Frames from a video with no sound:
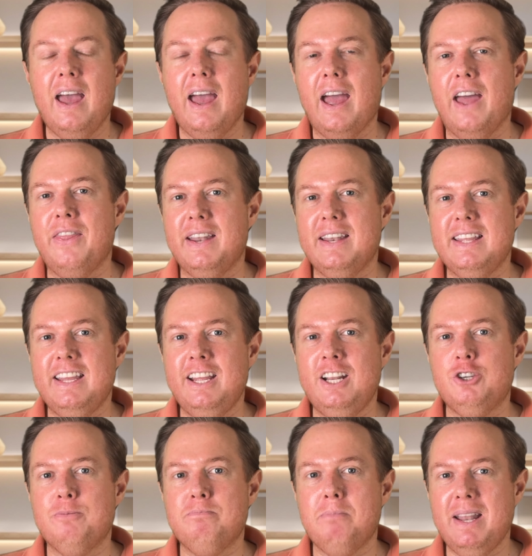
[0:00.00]
and then
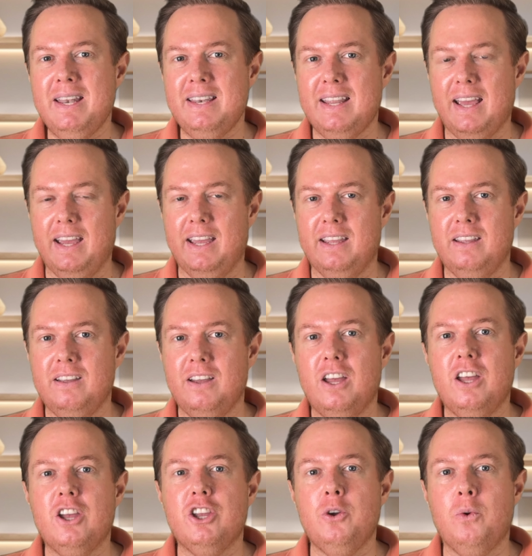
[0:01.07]
each Monday,
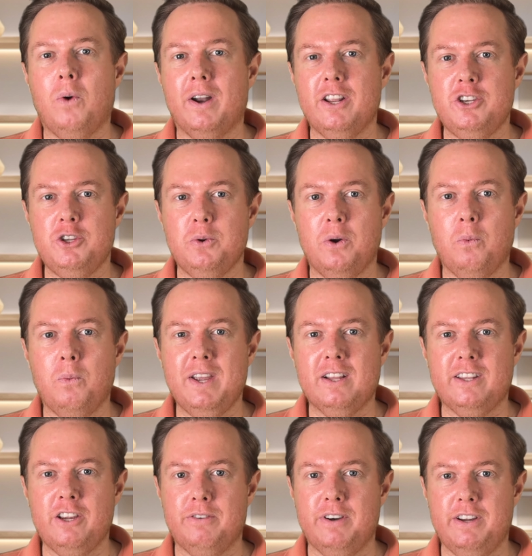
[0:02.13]
You want to do a
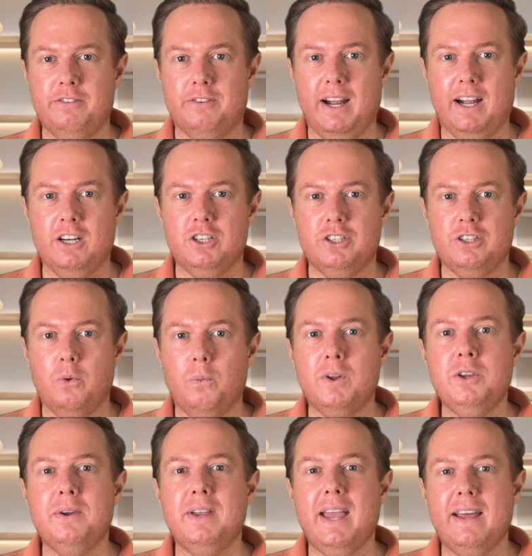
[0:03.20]
weekly refresh. When
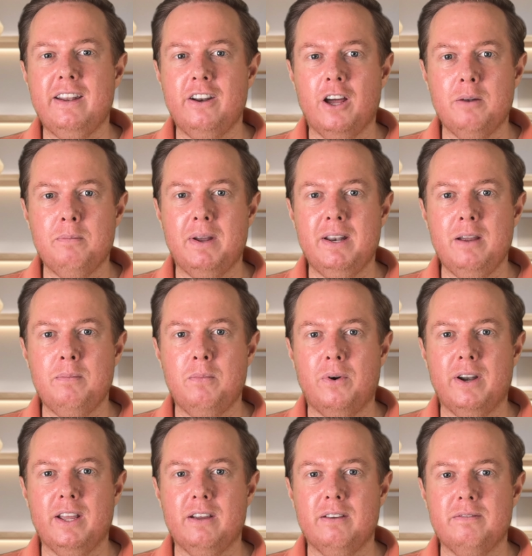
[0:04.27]
you get in on Monday
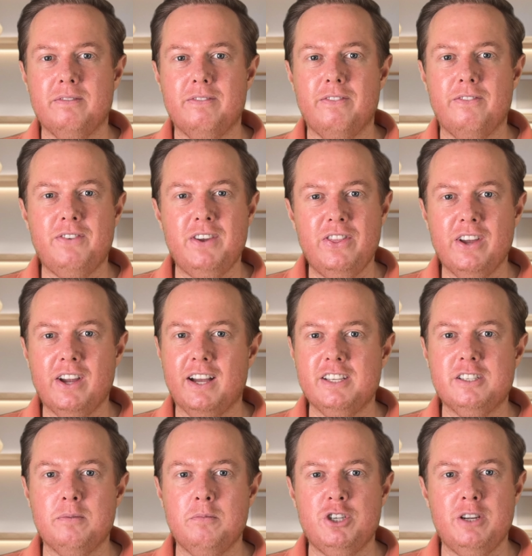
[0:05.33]
morning, feed the
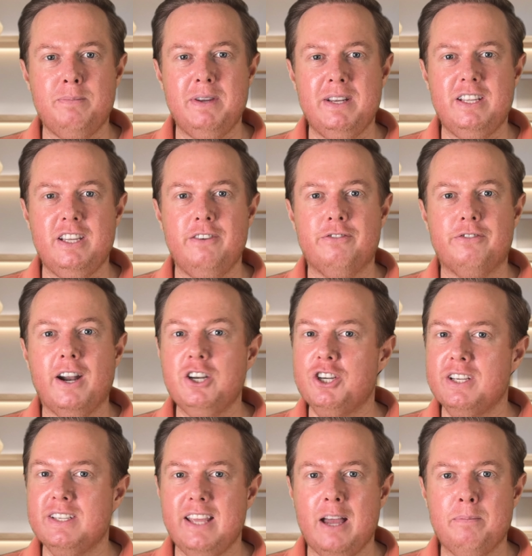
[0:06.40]
custom GPT fresh
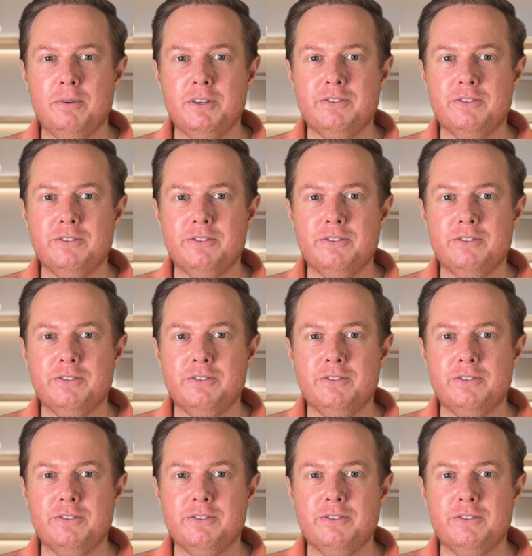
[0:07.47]
examples